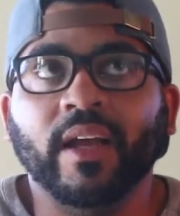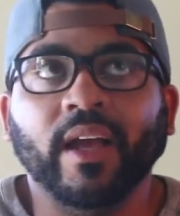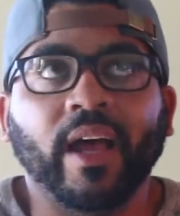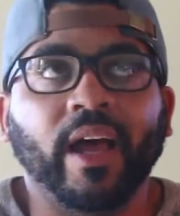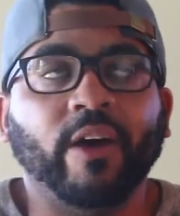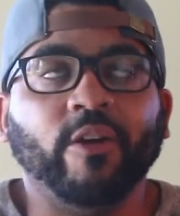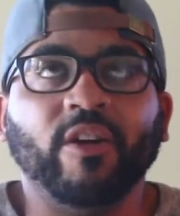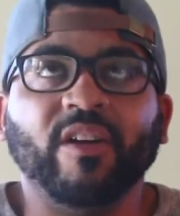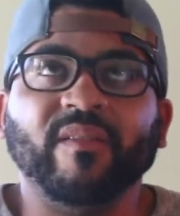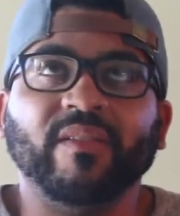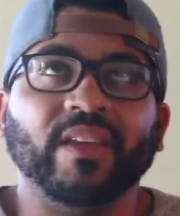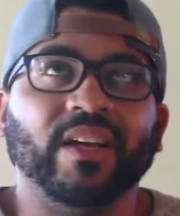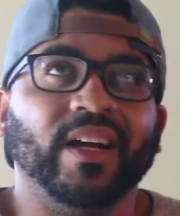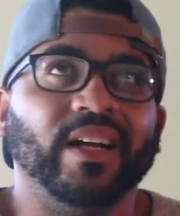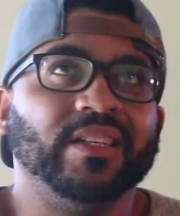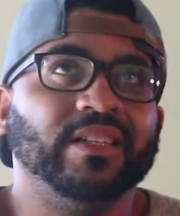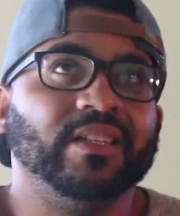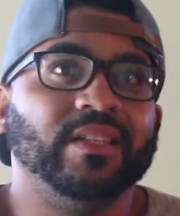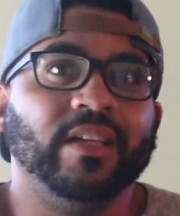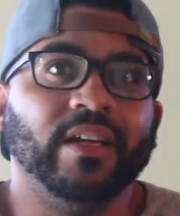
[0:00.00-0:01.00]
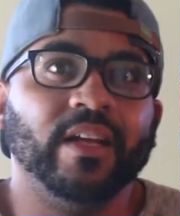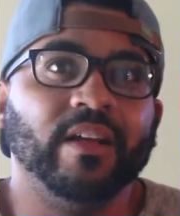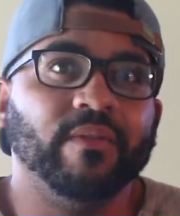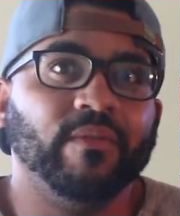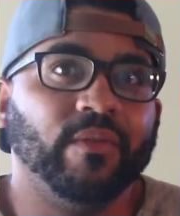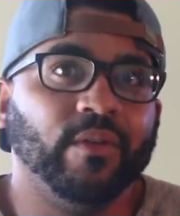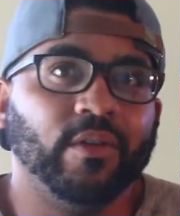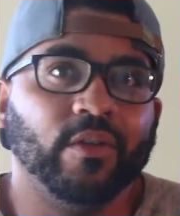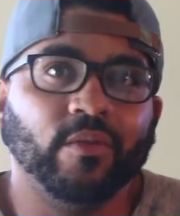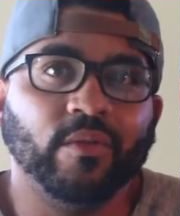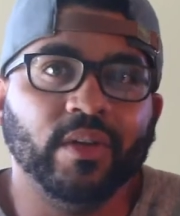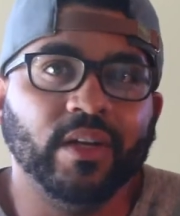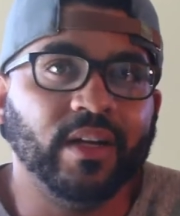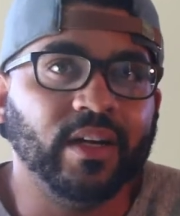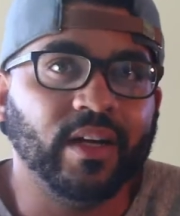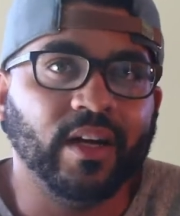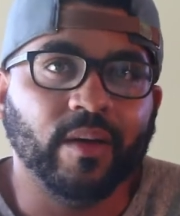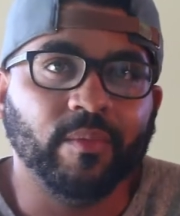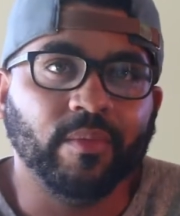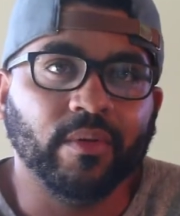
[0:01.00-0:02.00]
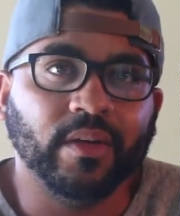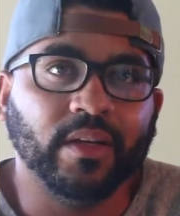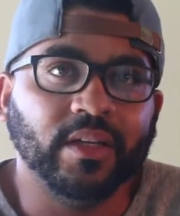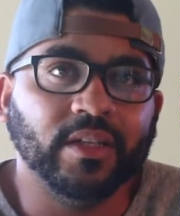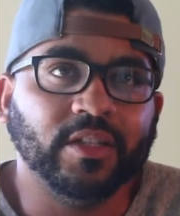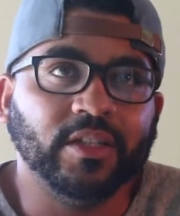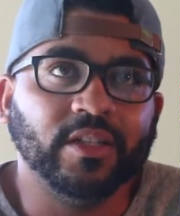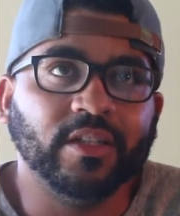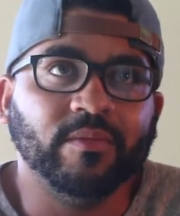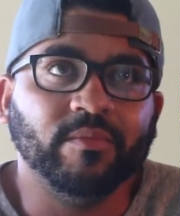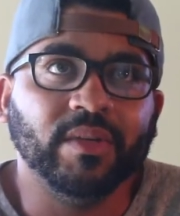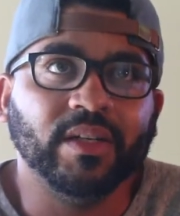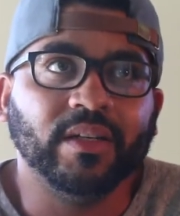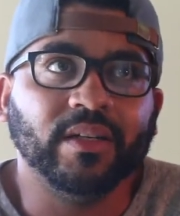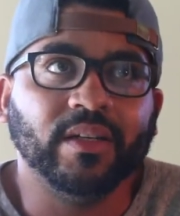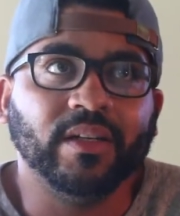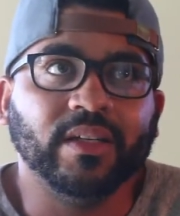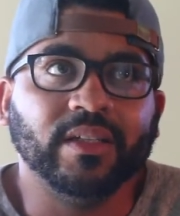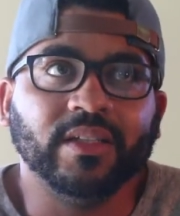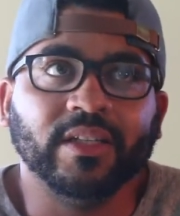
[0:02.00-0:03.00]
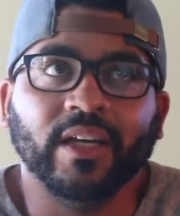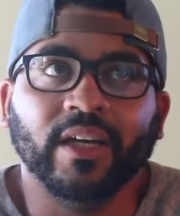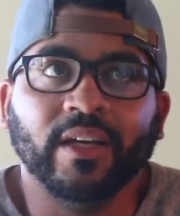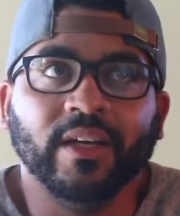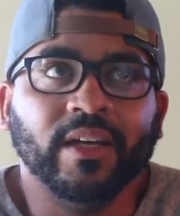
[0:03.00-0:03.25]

I don't even think I studied for the reading comprehension because